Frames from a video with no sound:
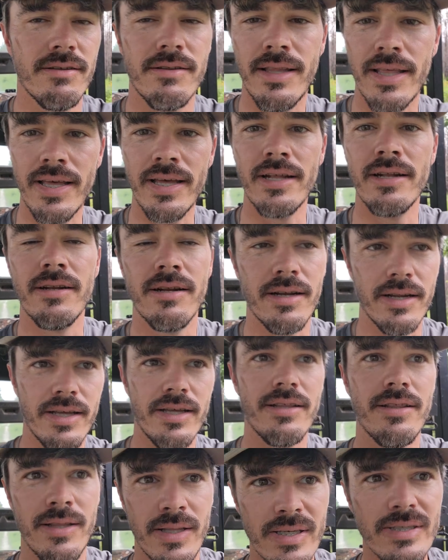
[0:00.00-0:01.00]
then
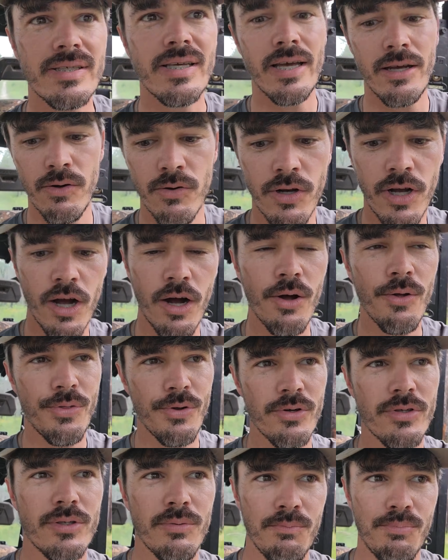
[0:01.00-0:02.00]
this thing will go
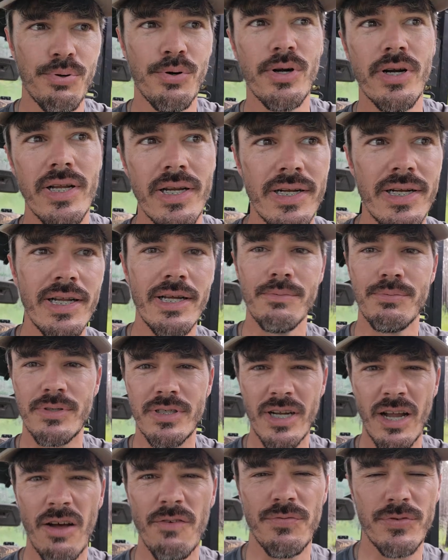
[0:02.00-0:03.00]
through some pretty deep
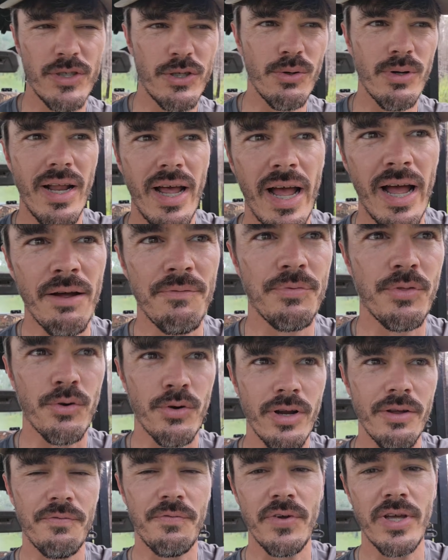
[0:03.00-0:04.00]
stuff, 2.5,
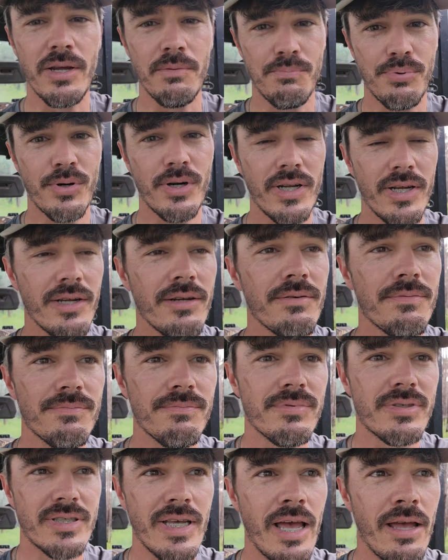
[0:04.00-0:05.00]
3 feet pretty
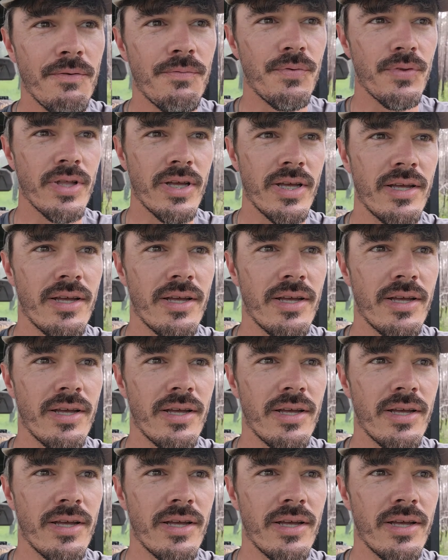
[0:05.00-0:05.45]
safely.